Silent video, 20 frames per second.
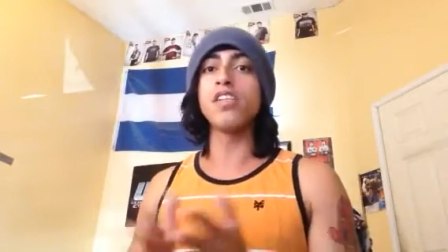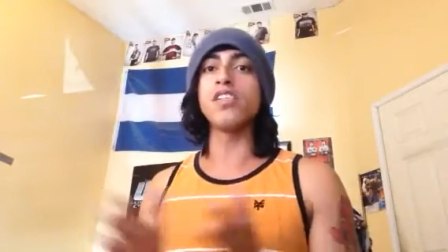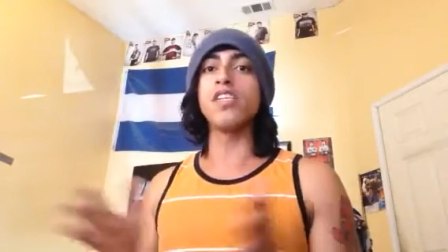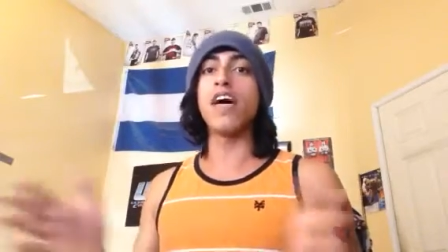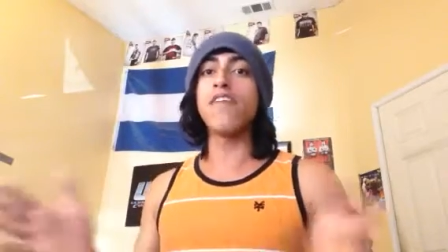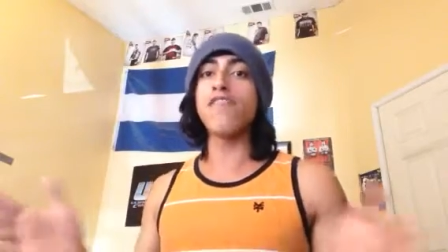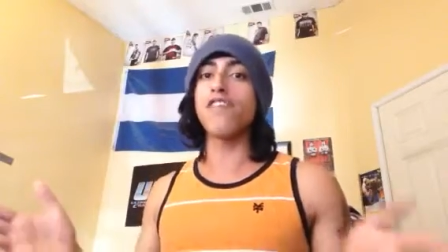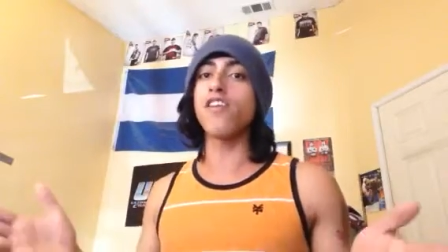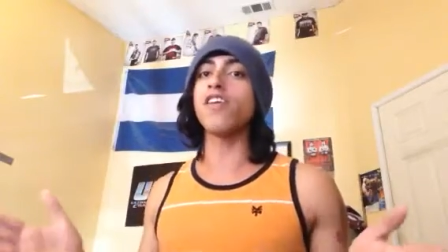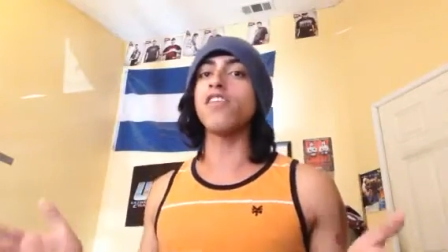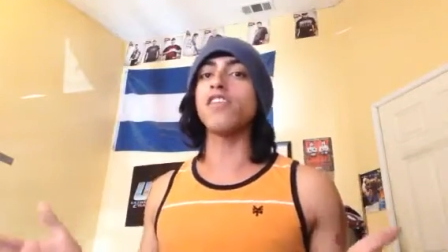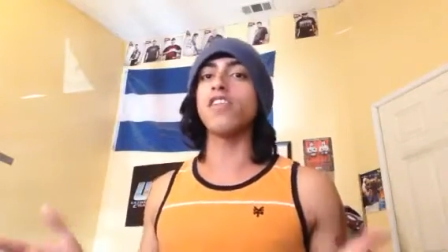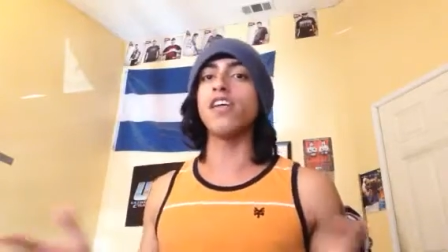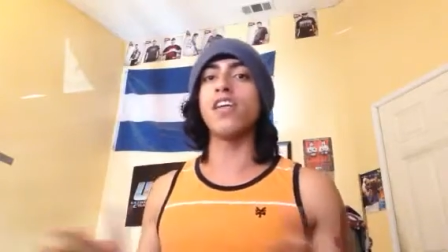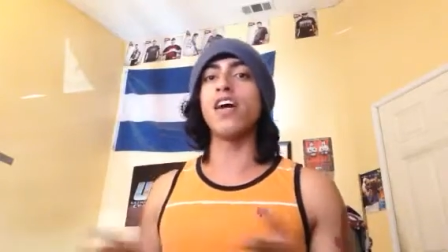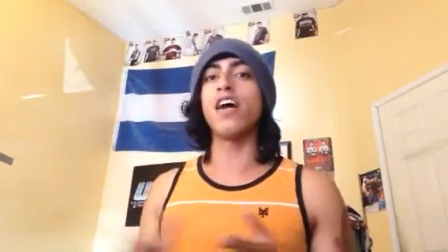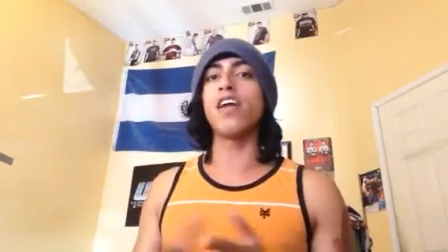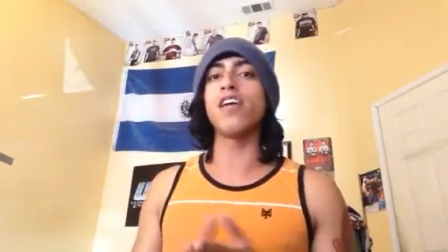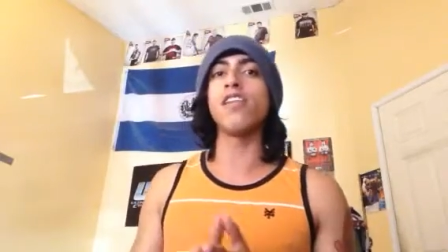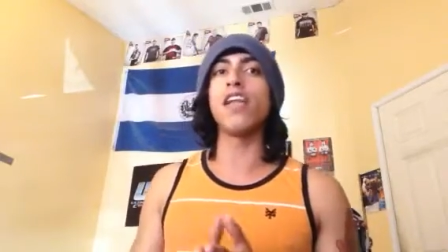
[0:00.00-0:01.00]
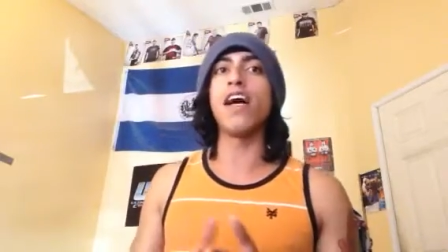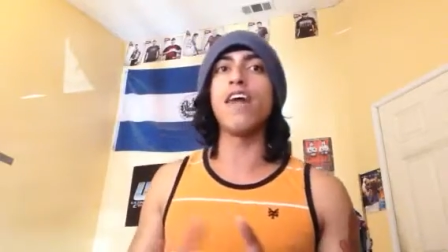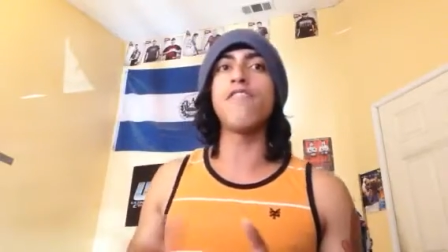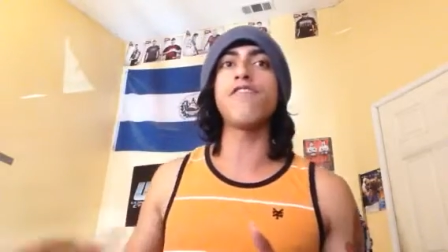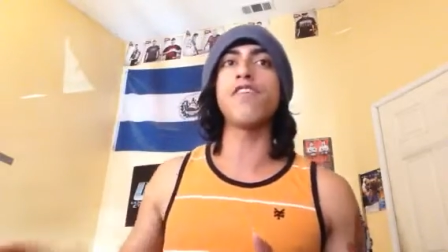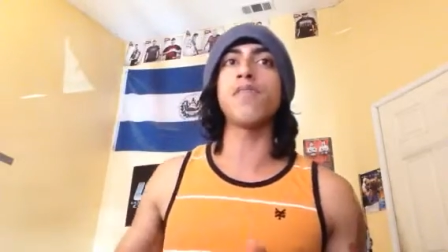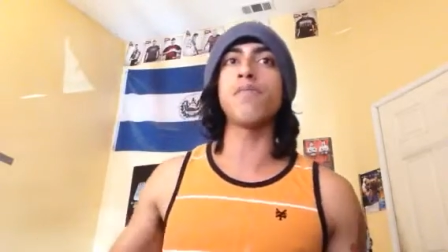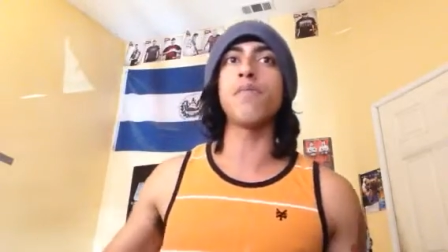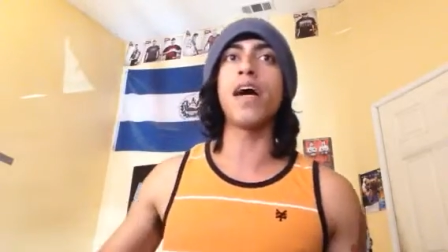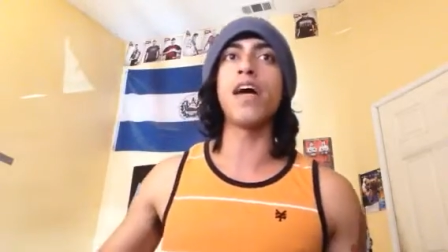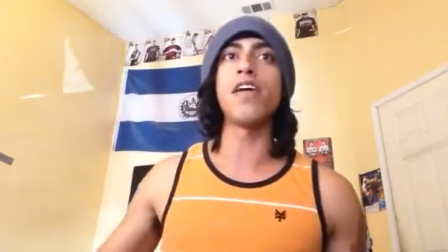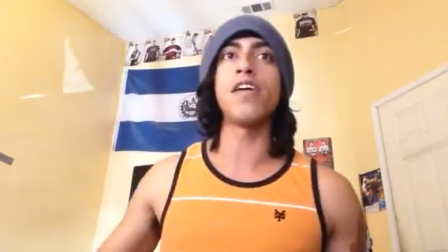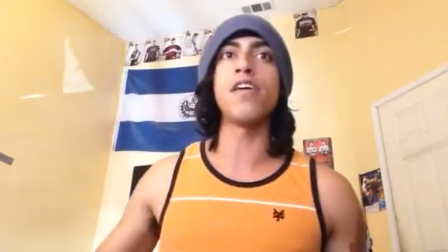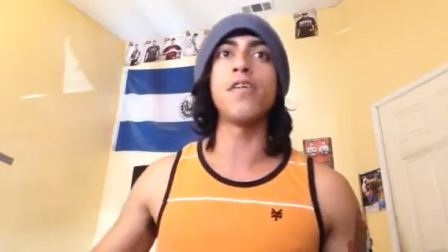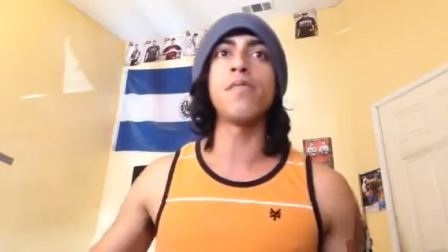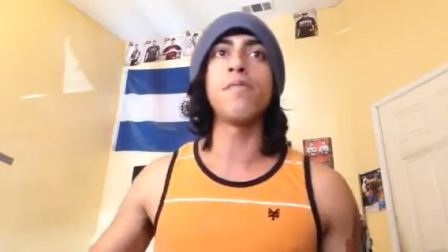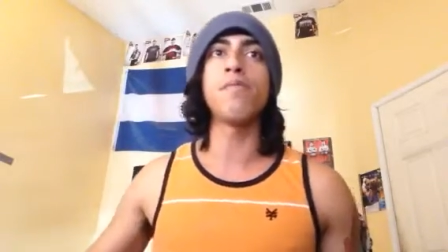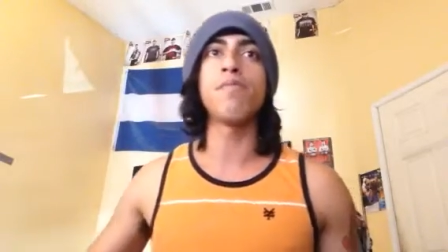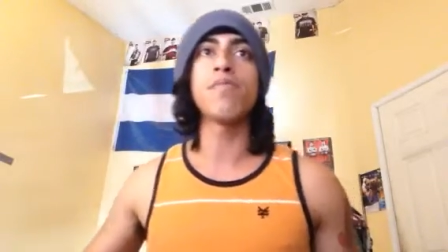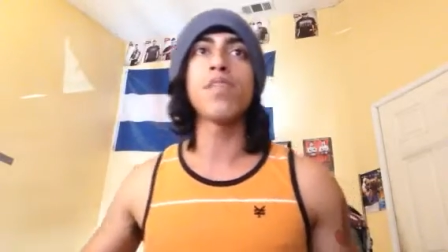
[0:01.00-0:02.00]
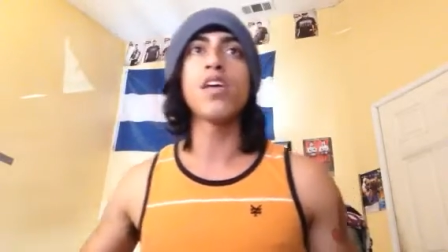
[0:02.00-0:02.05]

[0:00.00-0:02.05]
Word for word: Definitely not a laughing matter.